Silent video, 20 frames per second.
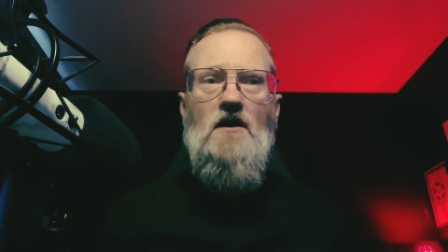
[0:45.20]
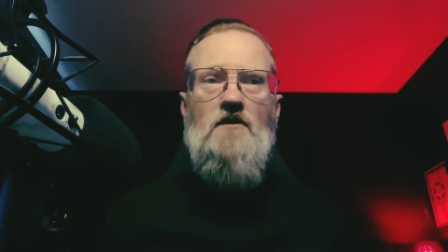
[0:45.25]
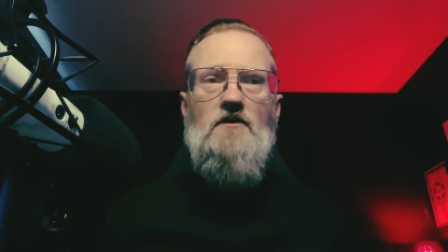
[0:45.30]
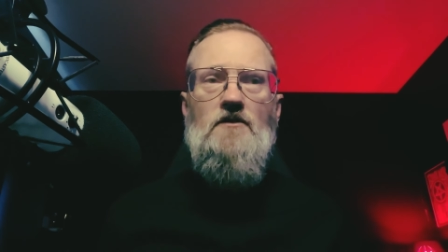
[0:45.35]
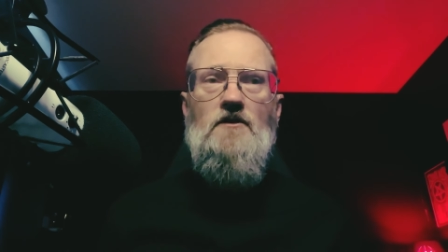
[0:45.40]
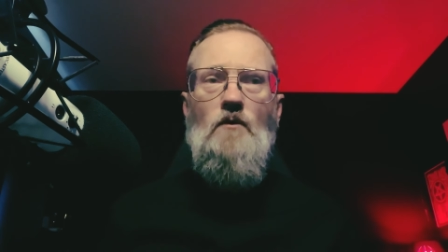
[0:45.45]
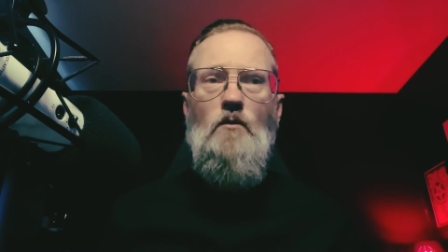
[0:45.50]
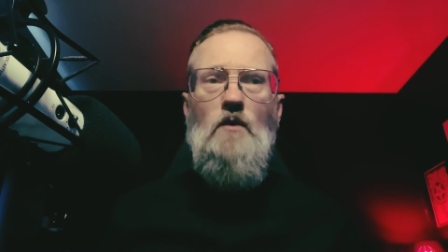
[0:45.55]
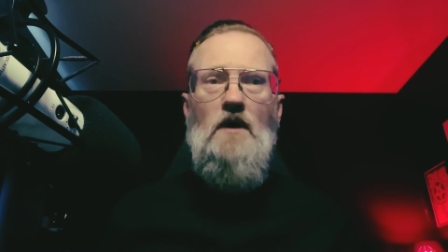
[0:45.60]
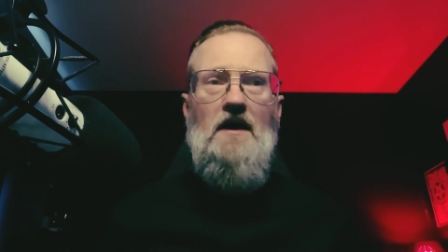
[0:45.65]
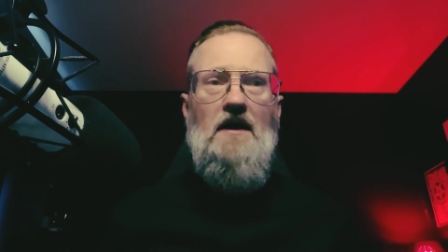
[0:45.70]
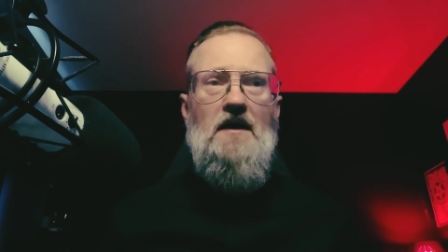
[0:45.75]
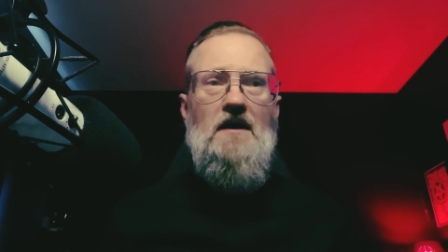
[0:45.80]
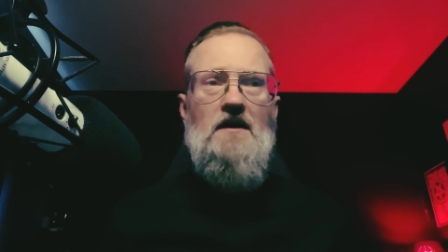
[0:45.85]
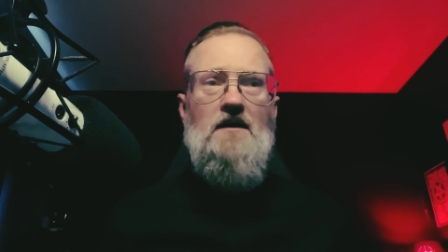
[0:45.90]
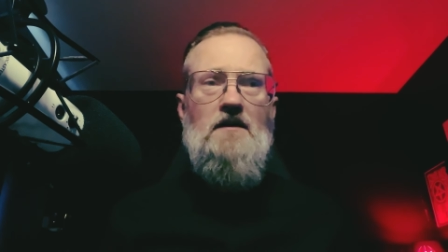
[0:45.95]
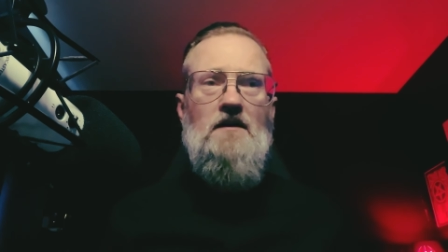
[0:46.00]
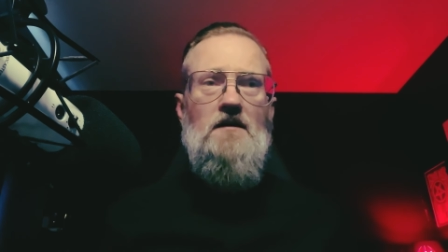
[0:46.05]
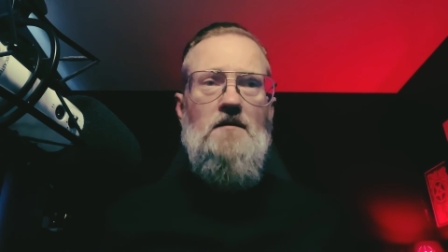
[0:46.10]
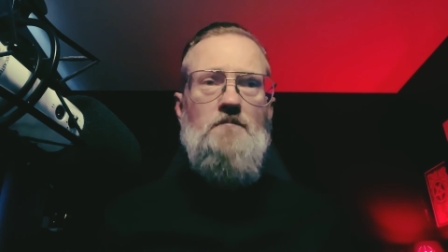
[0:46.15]
the
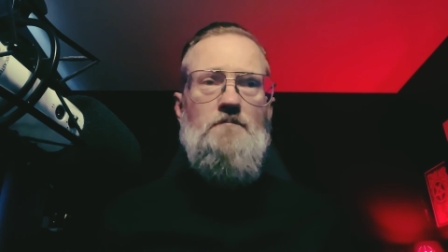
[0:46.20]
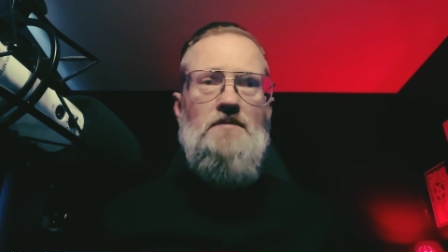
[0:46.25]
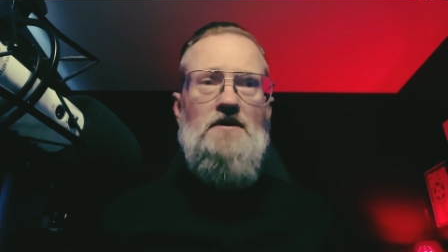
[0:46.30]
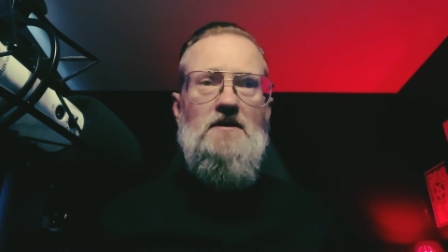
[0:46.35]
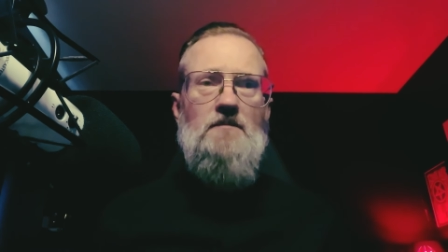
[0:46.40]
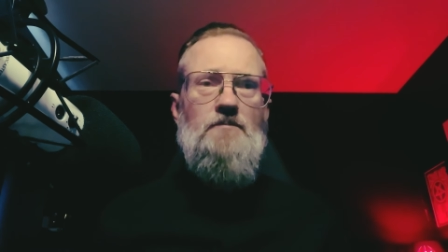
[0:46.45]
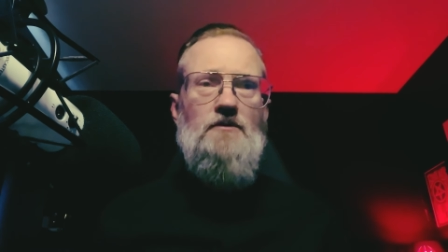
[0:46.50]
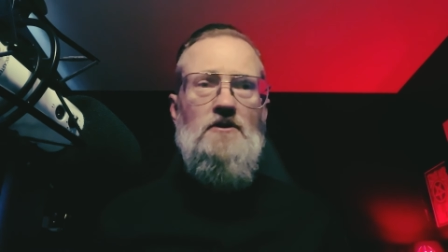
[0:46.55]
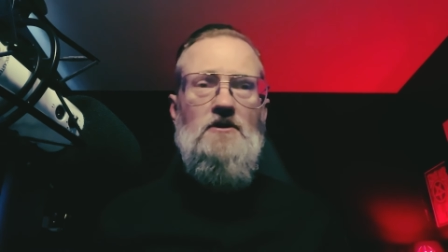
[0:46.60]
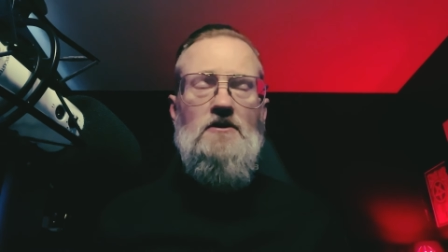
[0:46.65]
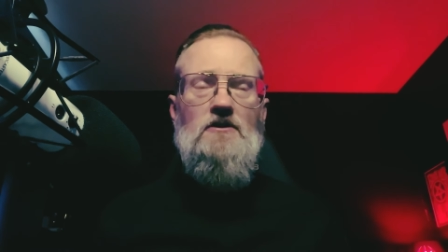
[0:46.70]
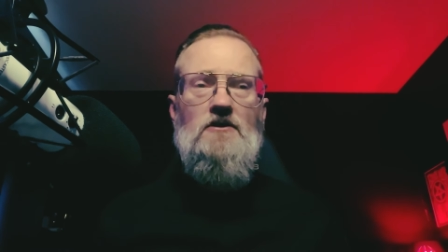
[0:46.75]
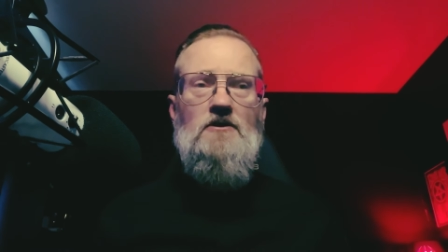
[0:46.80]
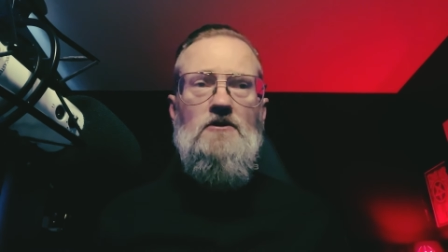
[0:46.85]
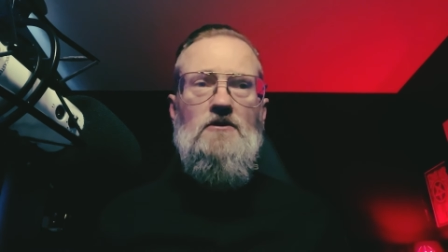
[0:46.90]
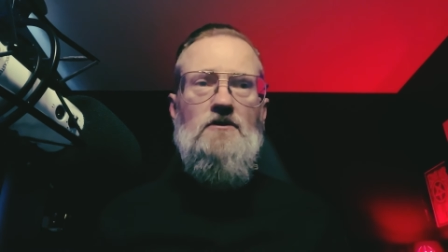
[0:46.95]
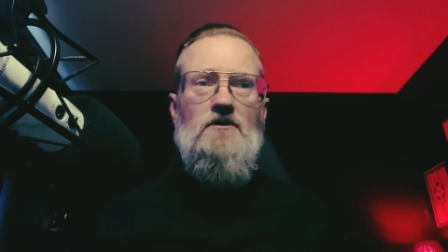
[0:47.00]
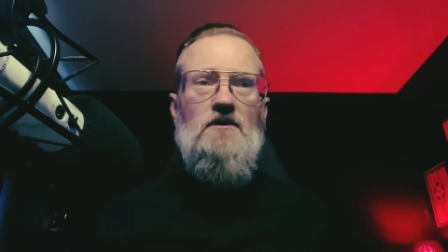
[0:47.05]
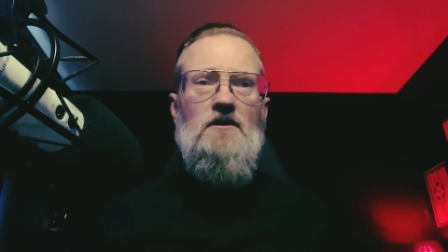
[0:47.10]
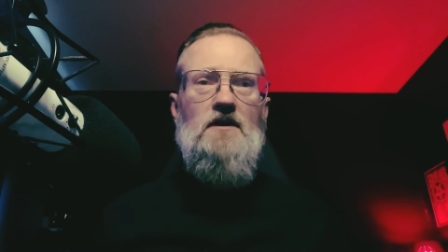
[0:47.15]
way
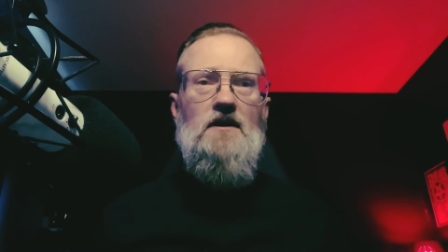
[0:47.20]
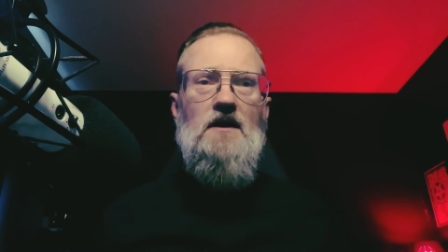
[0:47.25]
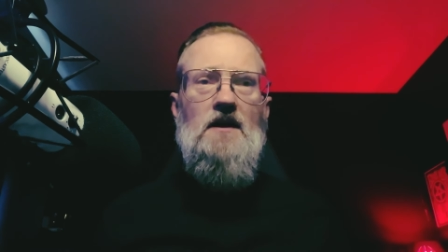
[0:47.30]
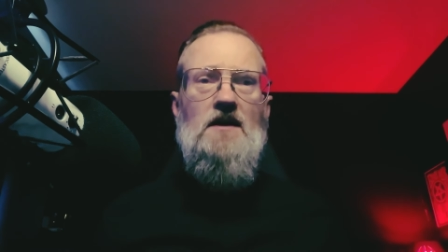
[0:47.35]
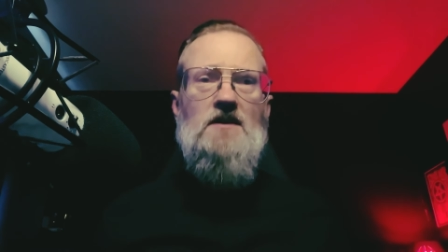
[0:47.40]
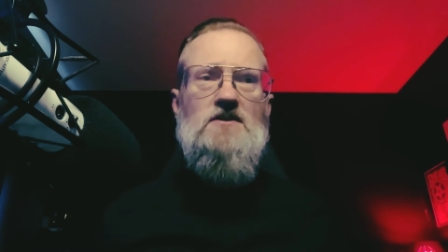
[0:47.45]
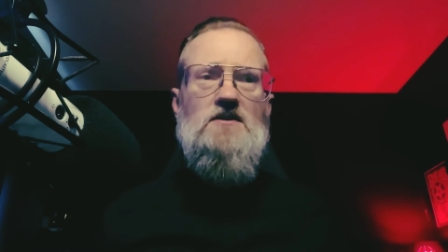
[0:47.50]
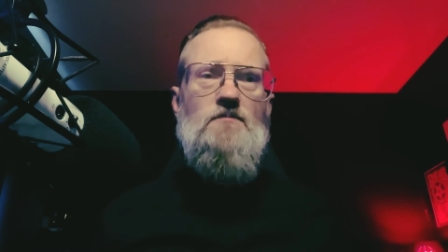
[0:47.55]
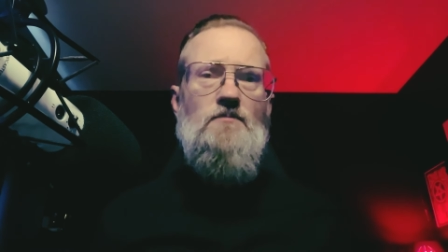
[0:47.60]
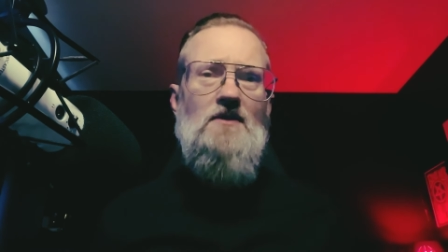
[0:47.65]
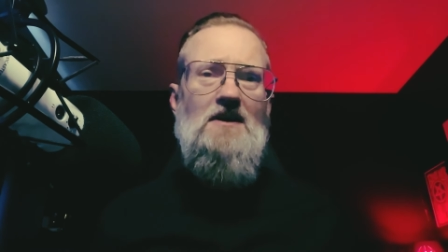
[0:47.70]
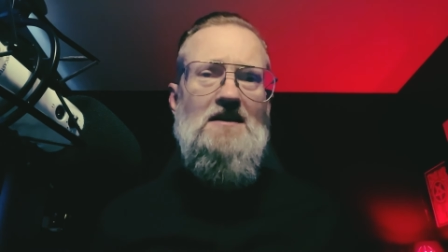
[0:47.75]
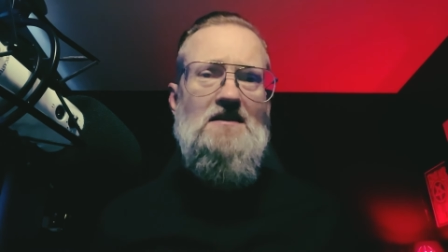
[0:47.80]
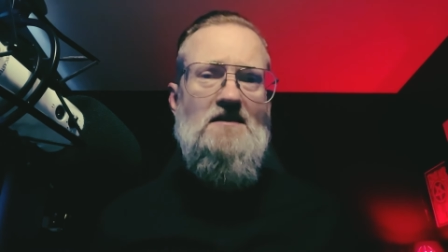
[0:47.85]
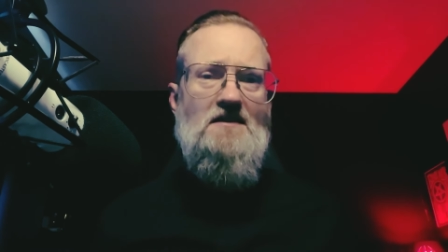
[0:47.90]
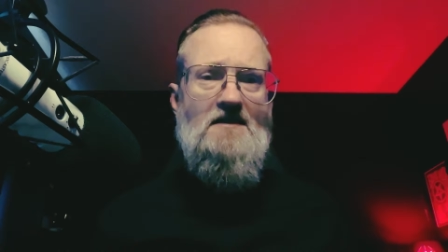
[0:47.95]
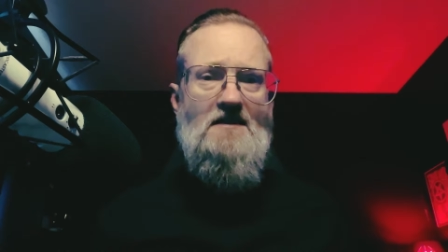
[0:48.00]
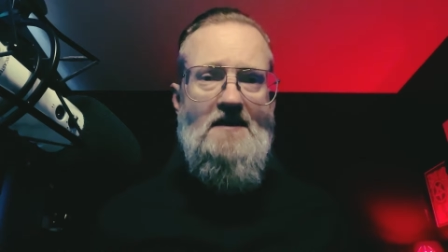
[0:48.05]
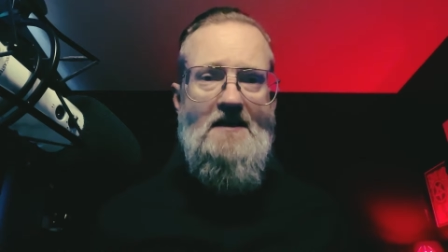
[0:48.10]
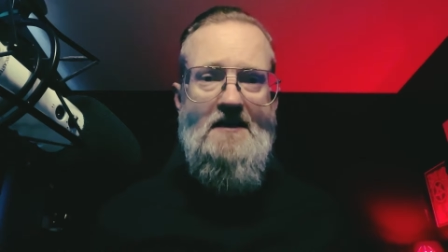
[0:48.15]
people express
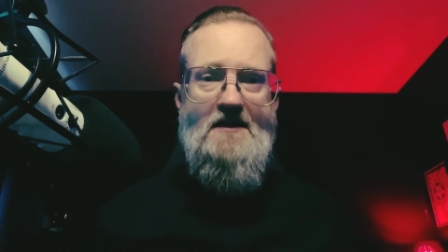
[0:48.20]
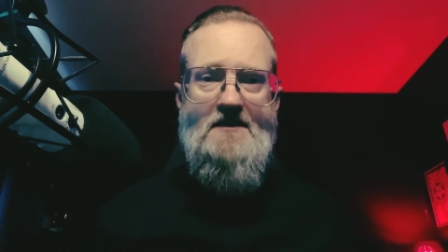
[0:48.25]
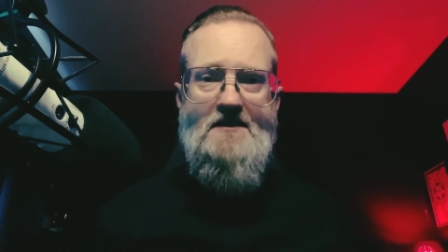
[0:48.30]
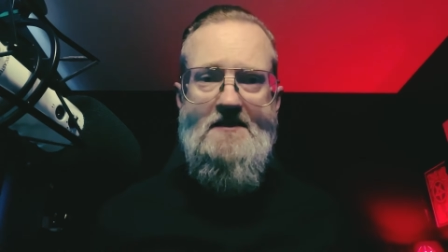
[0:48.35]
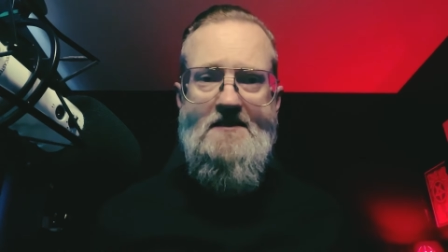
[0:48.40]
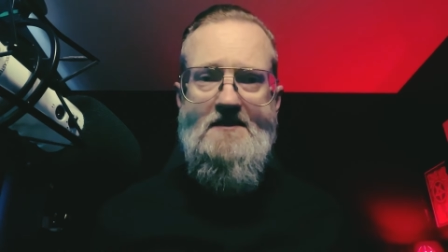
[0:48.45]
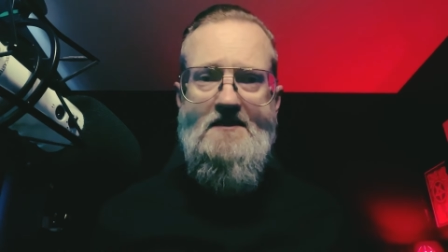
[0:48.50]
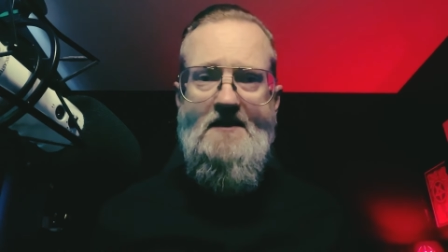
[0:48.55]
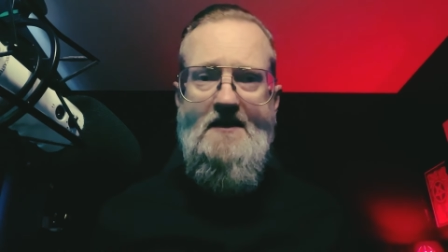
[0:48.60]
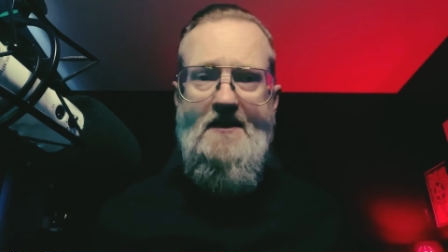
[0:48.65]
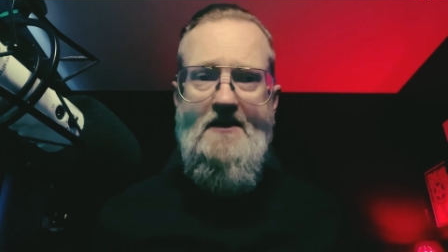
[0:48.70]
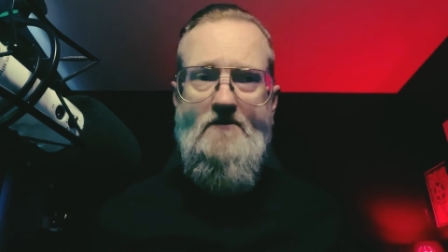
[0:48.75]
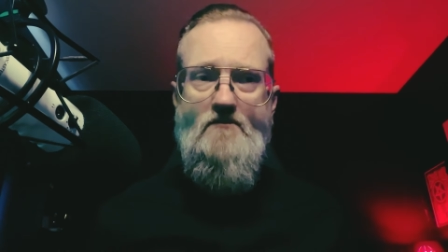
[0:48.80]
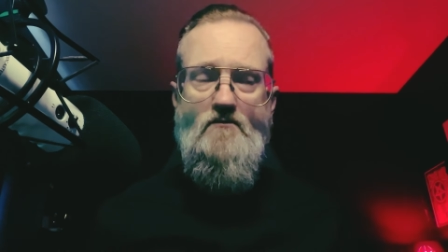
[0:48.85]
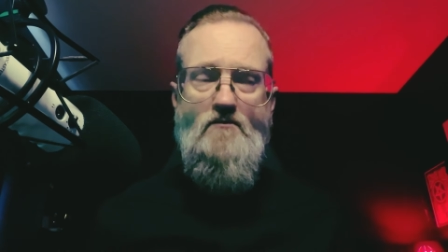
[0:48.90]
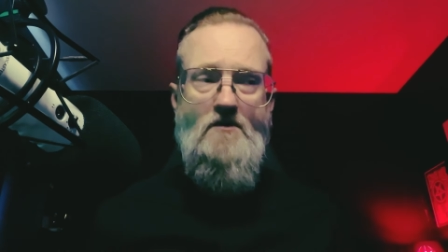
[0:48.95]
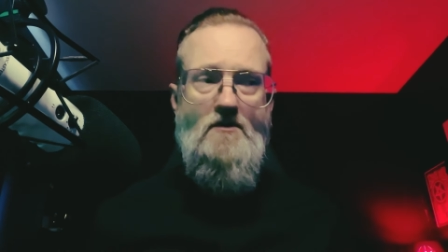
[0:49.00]
this it